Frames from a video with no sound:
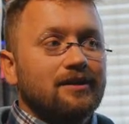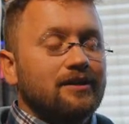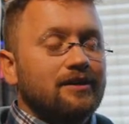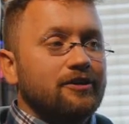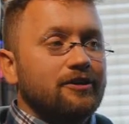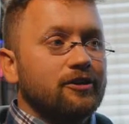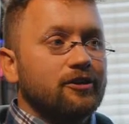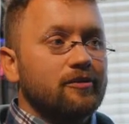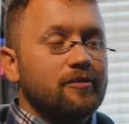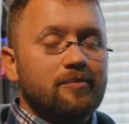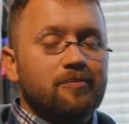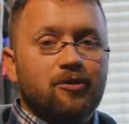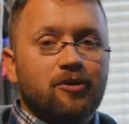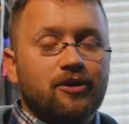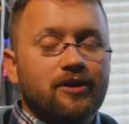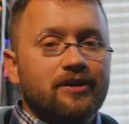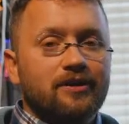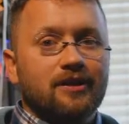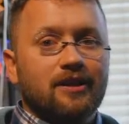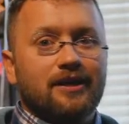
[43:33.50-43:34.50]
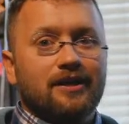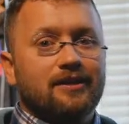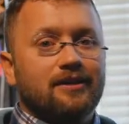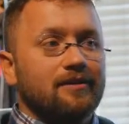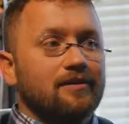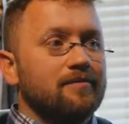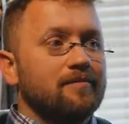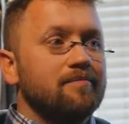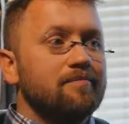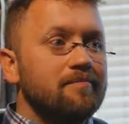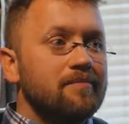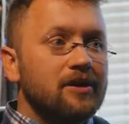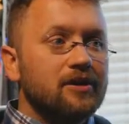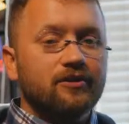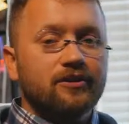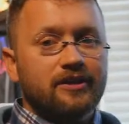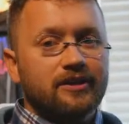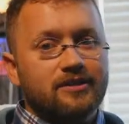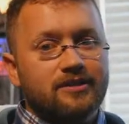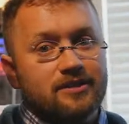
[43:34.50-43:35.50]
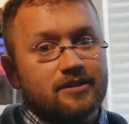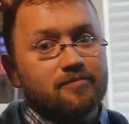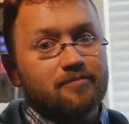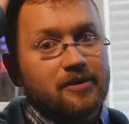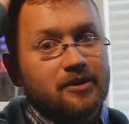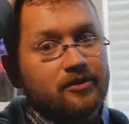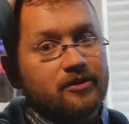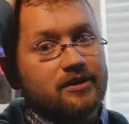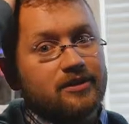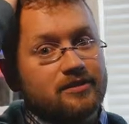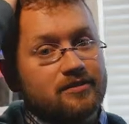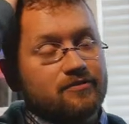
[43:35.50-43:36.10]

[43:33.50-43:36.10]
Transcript: you're going to be putting like millions and millions